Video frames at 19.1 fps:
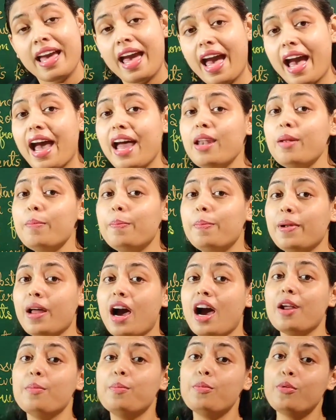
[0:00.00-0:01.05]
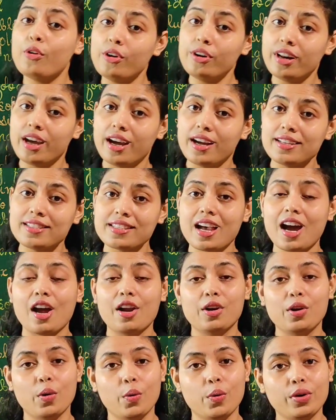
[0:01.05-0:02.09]
and plant products
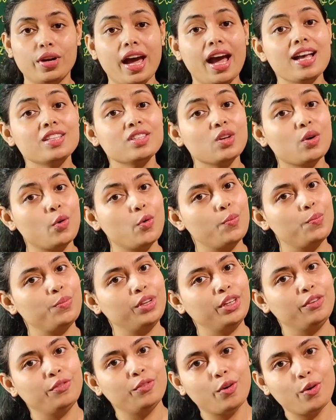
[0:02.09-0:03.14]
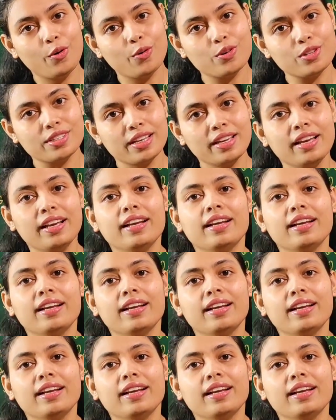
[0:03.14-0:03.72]
are known as omnivores.